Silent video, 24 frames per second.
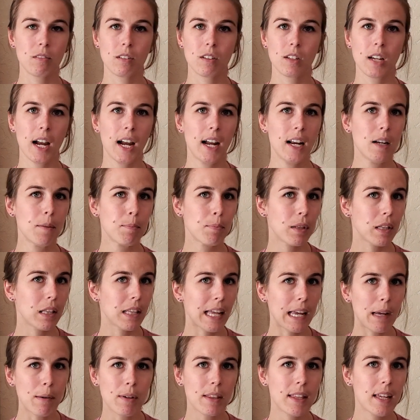kind of
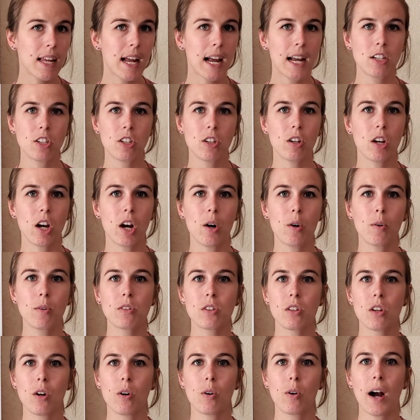play with it as you go.
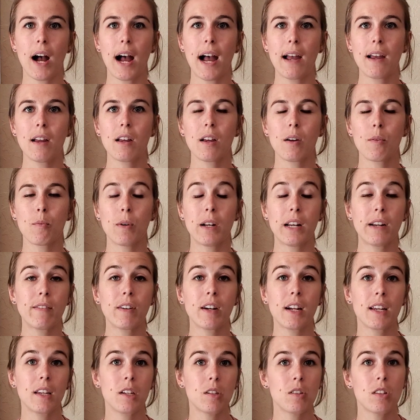So I, whenever
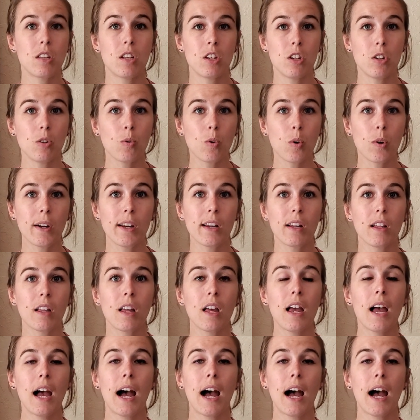I use a new oil,